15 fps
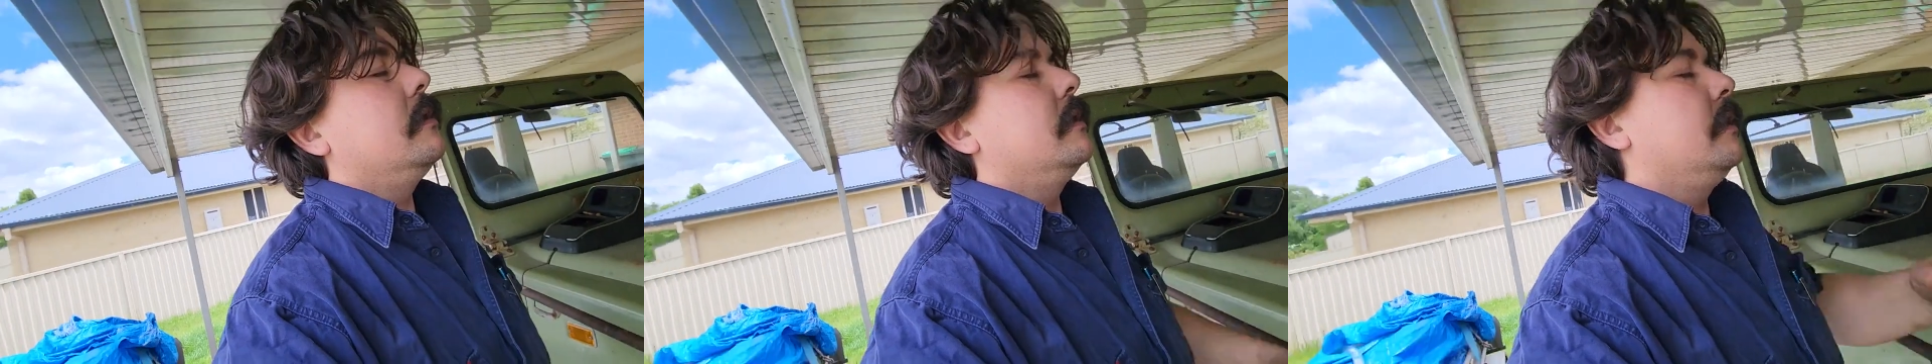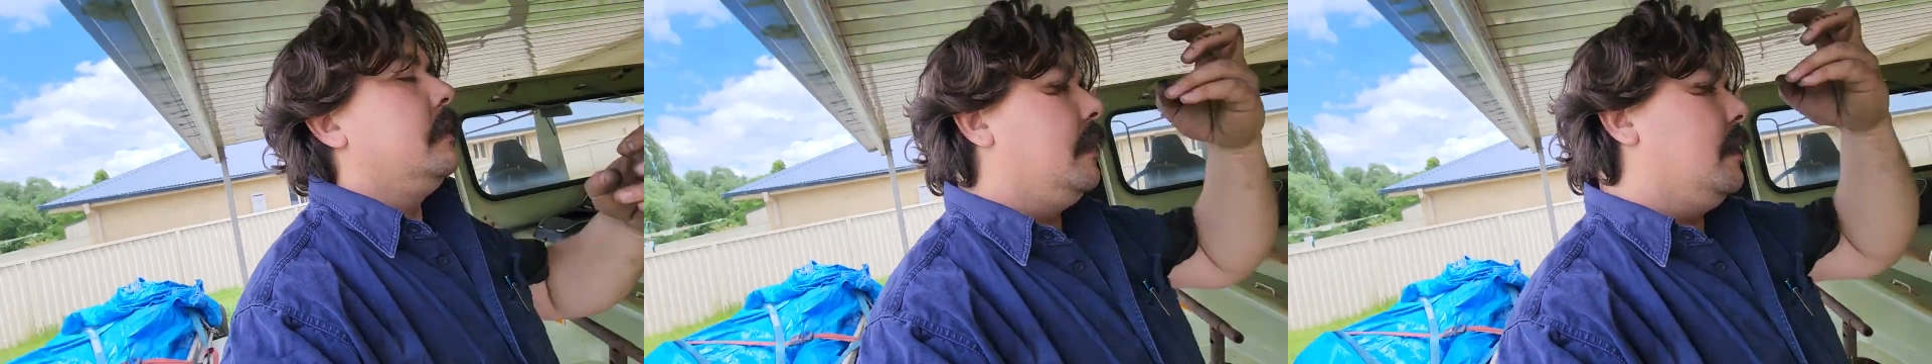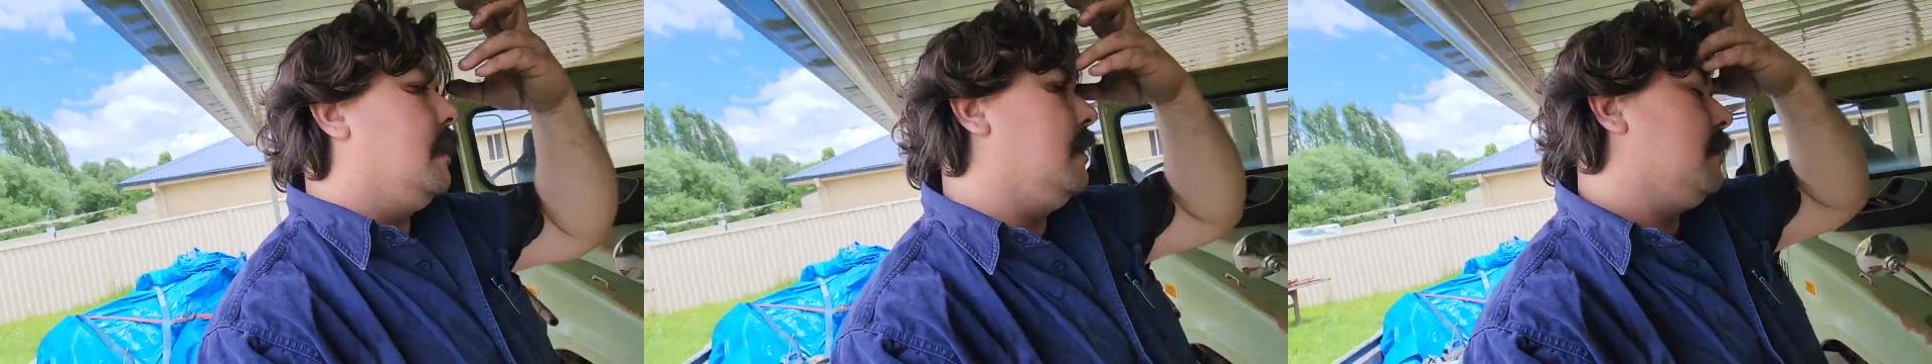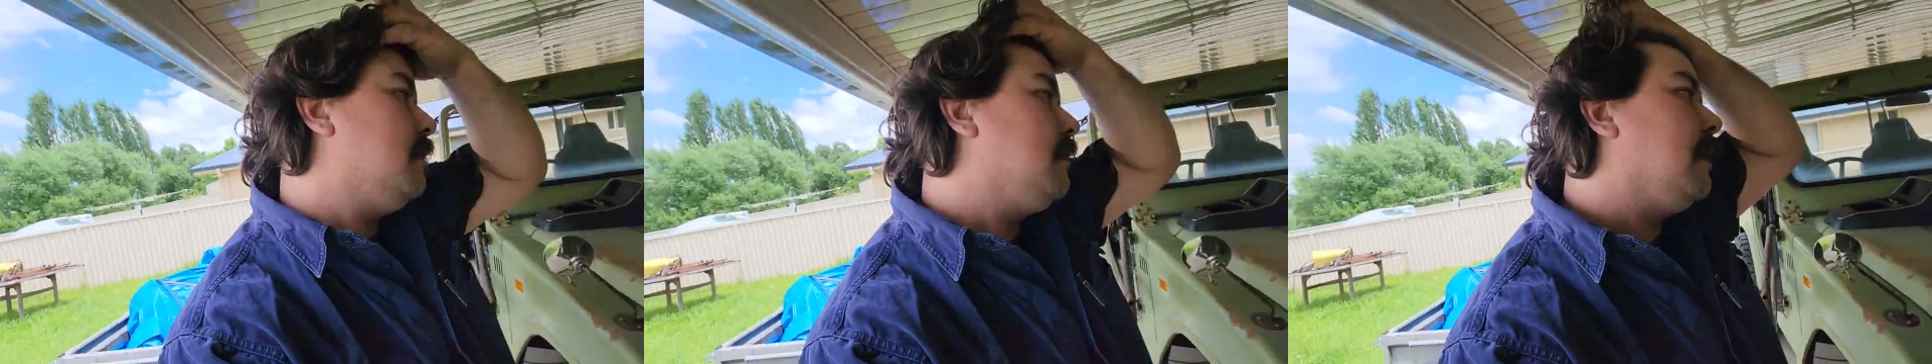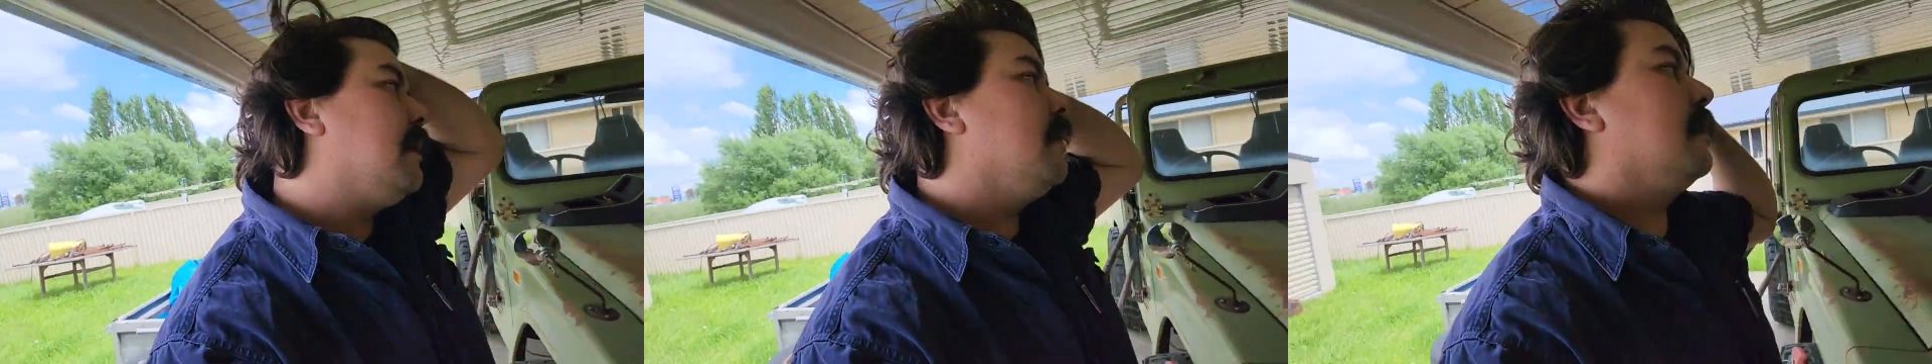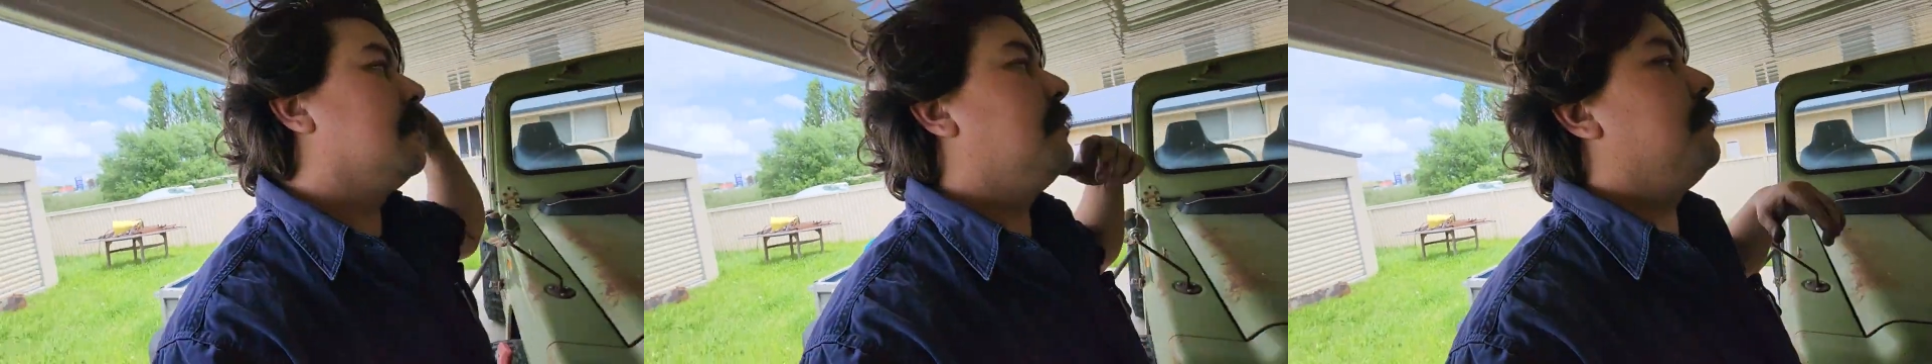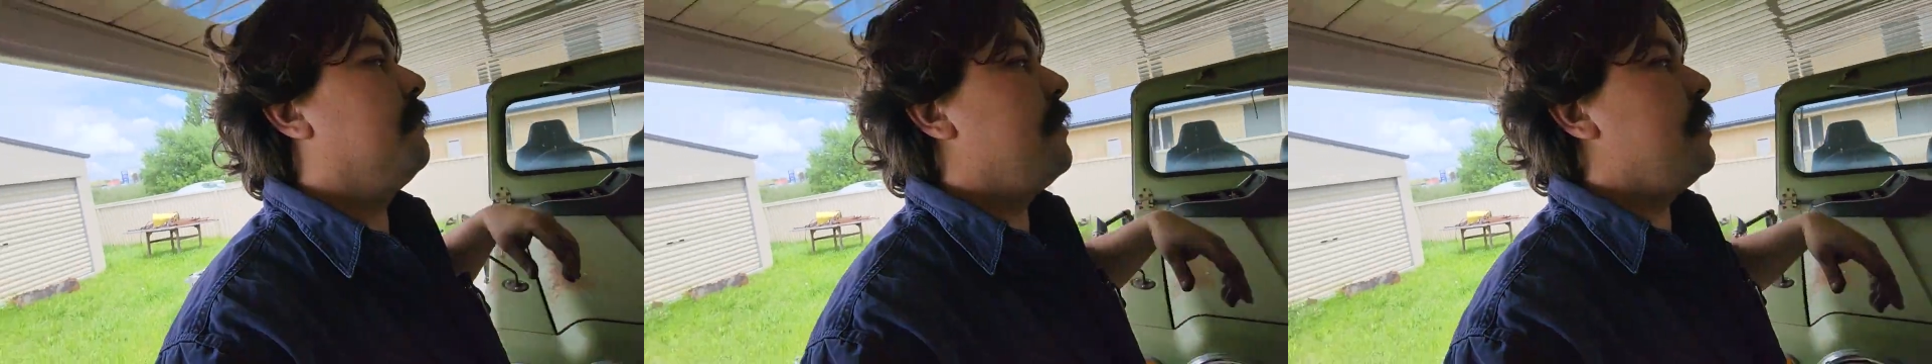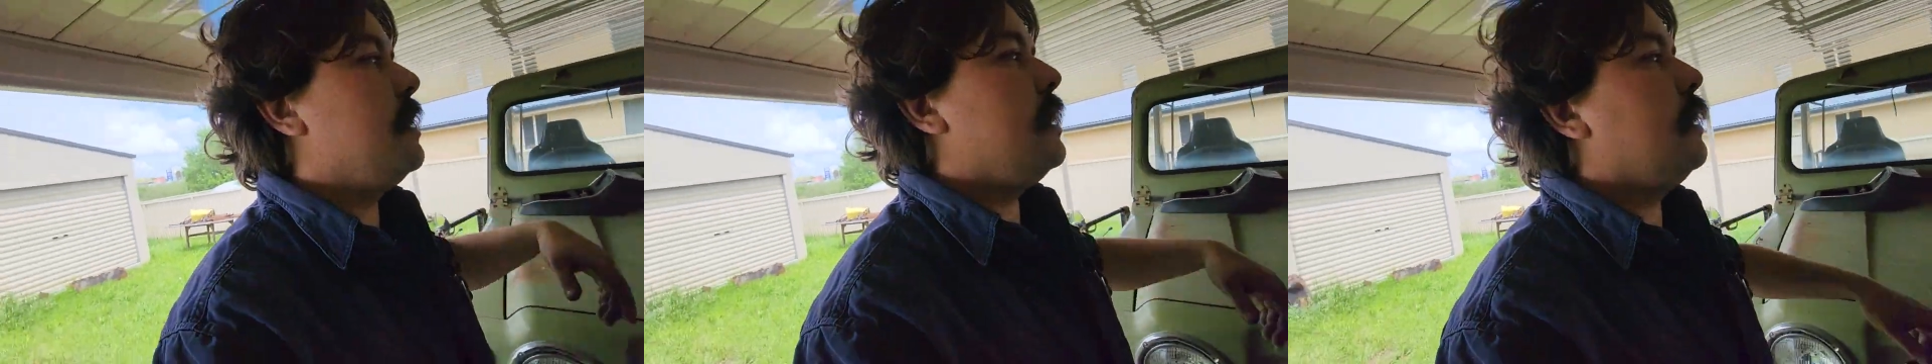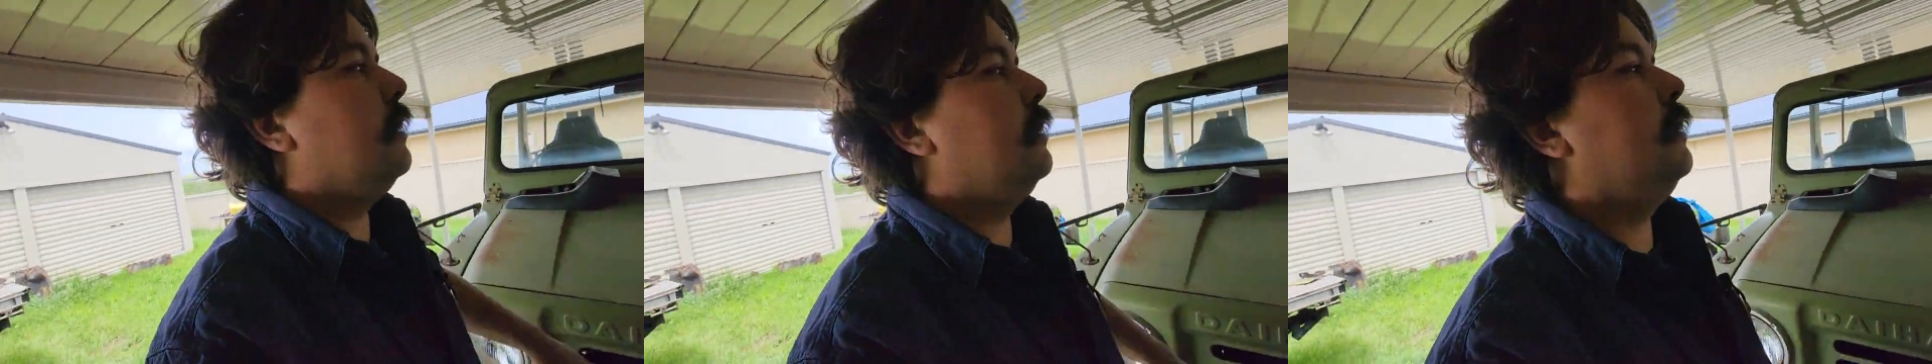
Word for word: I uh, had like three.